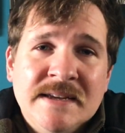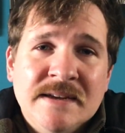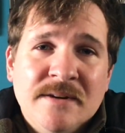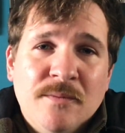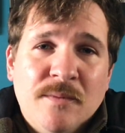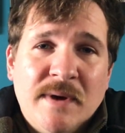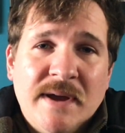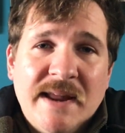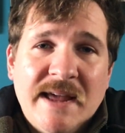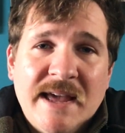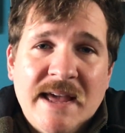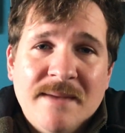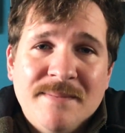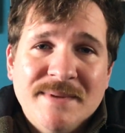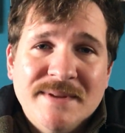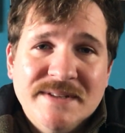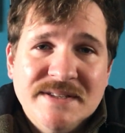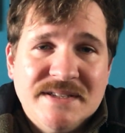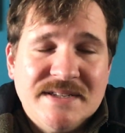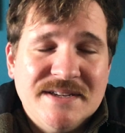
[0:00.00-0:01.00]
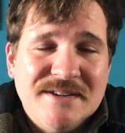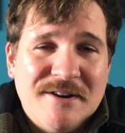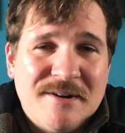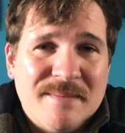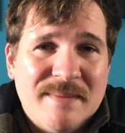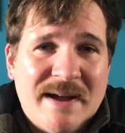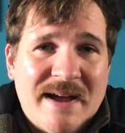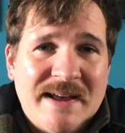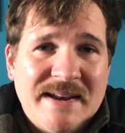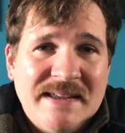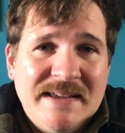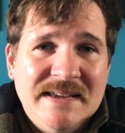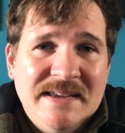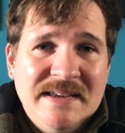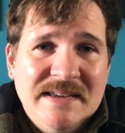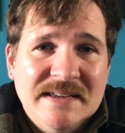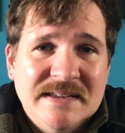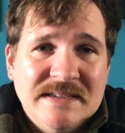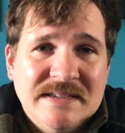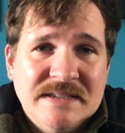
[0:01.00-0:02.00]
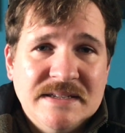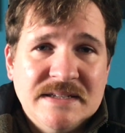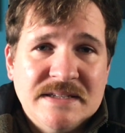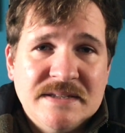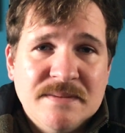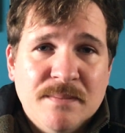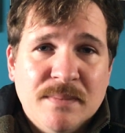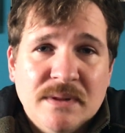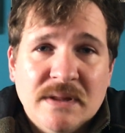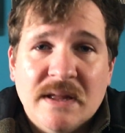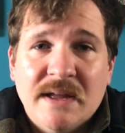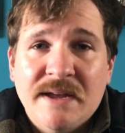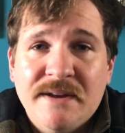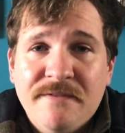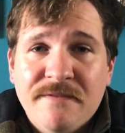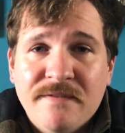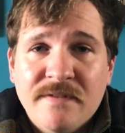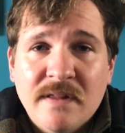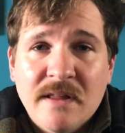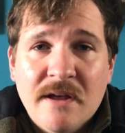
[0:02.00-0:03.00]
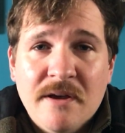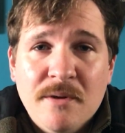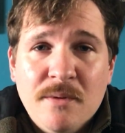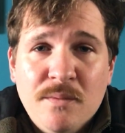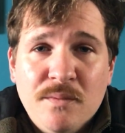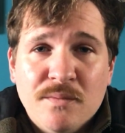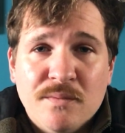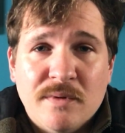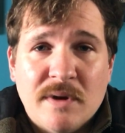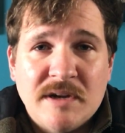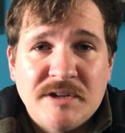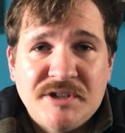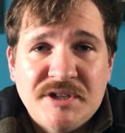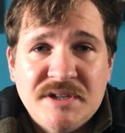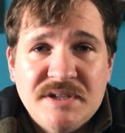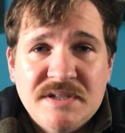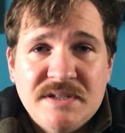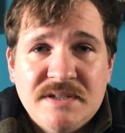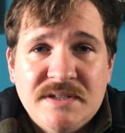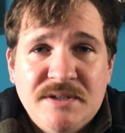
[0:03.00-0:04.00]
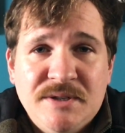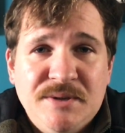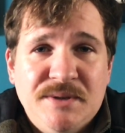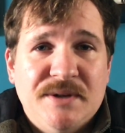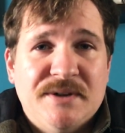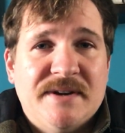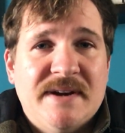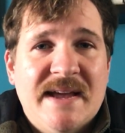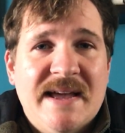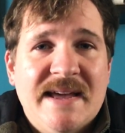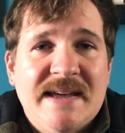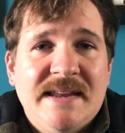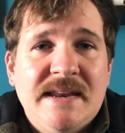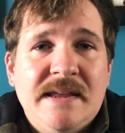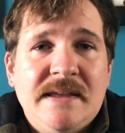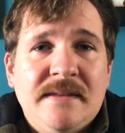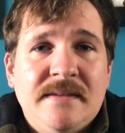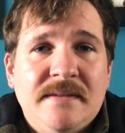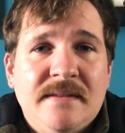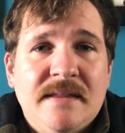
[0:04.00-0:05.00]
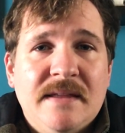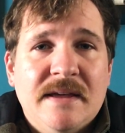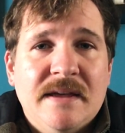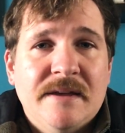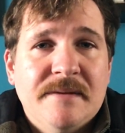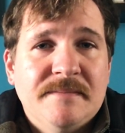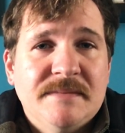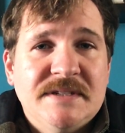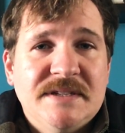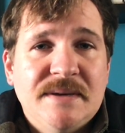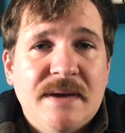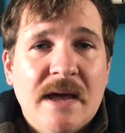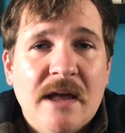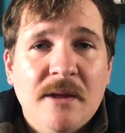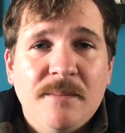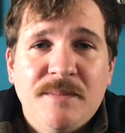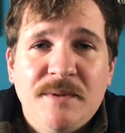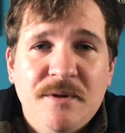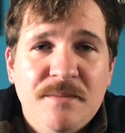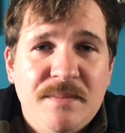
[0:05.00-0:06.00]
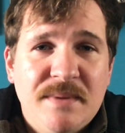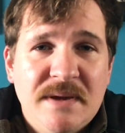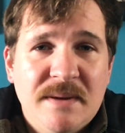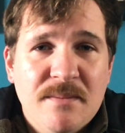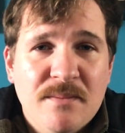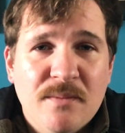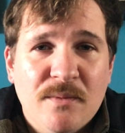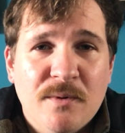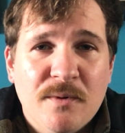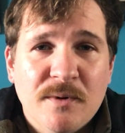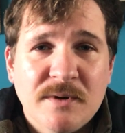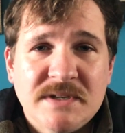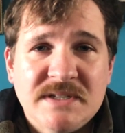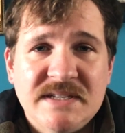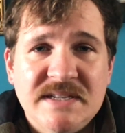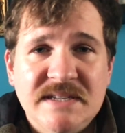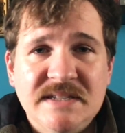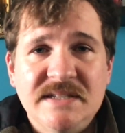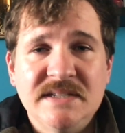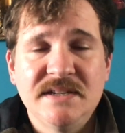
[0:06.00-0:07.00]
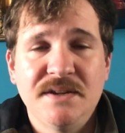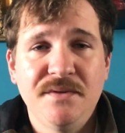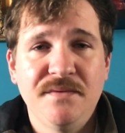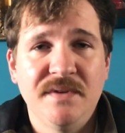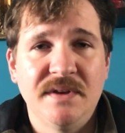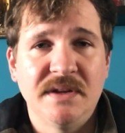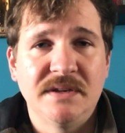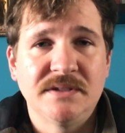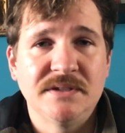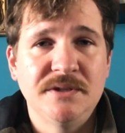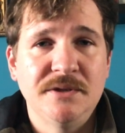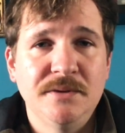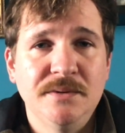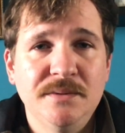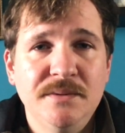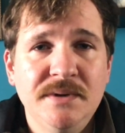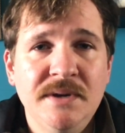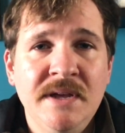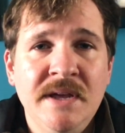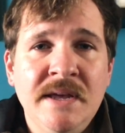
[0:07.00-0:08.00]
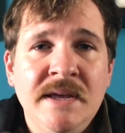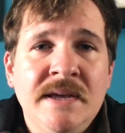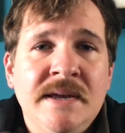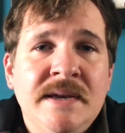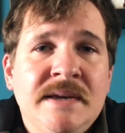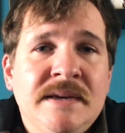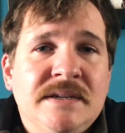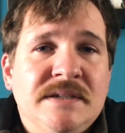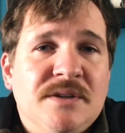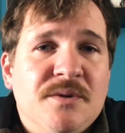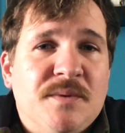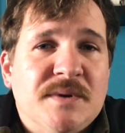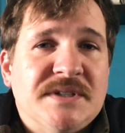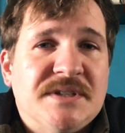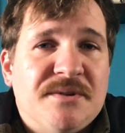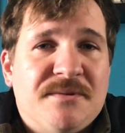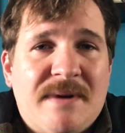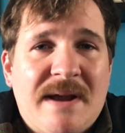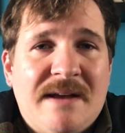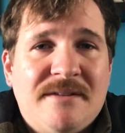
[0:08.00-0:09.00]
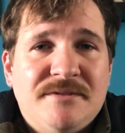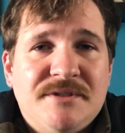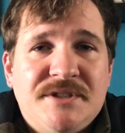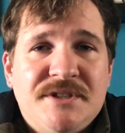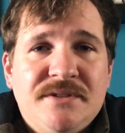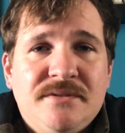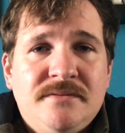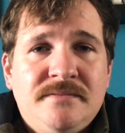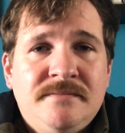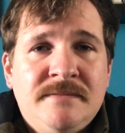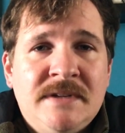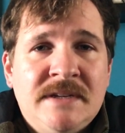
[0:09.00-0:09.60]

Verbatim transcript: what happens in your body is blood flow rushes to your head um, to help you be more sensitive and attuned to what's around you.